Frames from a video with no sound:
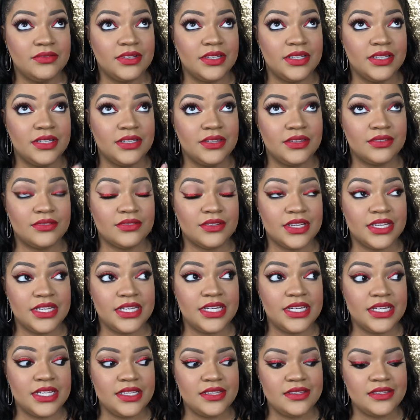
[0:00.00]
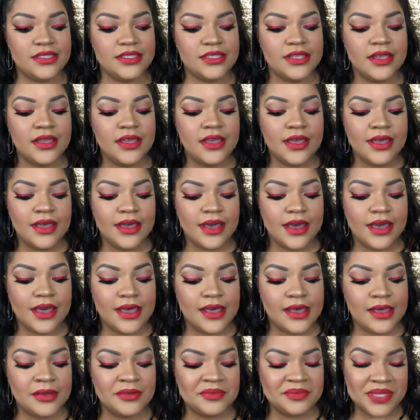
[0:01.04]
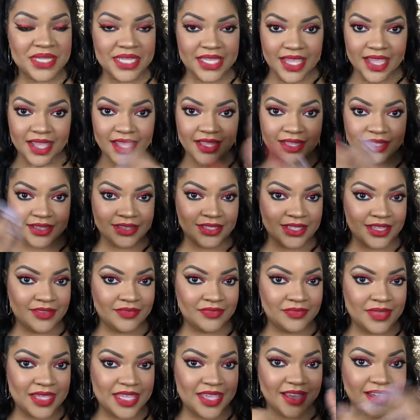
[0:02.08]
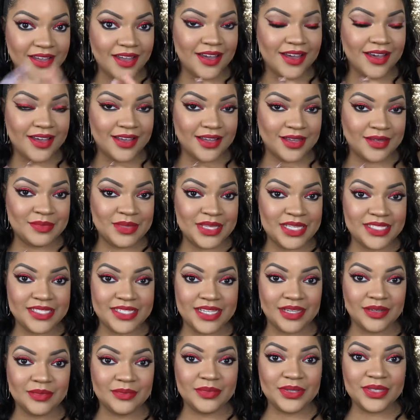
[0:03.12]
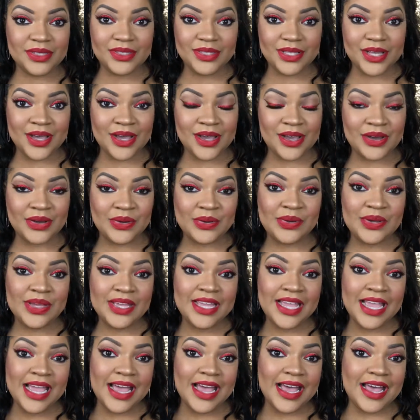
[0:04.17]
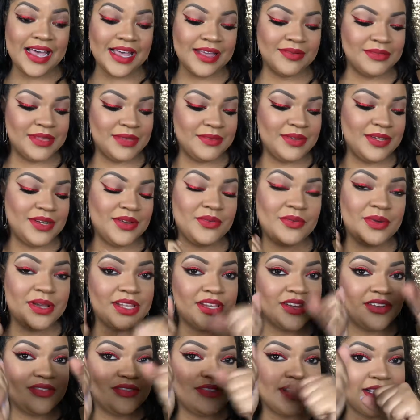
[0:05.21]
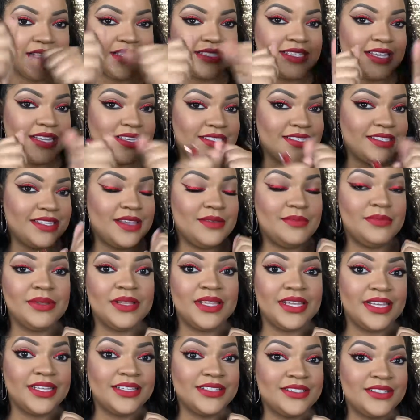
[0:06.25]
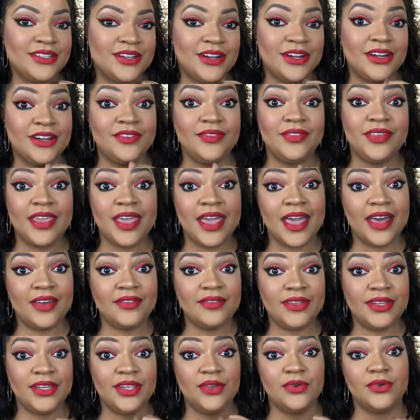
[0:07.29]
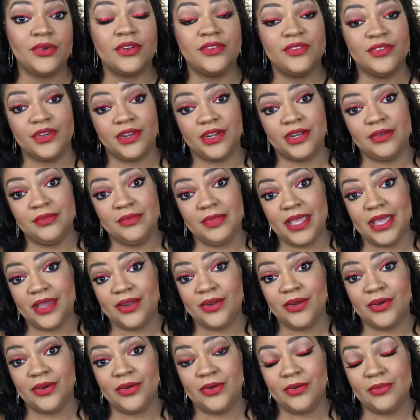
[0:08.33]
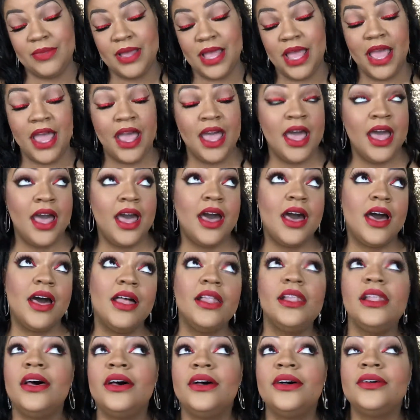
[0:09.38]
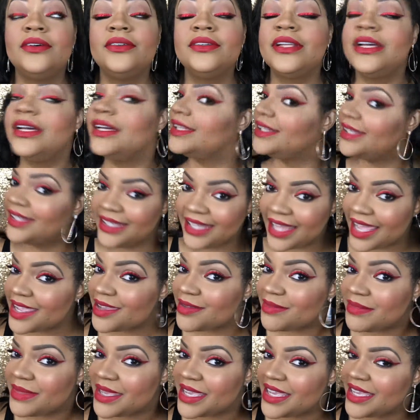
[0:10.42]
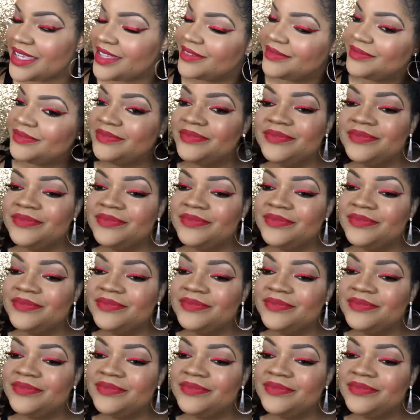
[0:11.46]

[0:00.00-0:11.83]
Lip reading: what, 3 days? But yeah, leave me a comment down below. Let me know what your Valentine's Day plans are, if you have any, or if you're going to be at home alone, like me.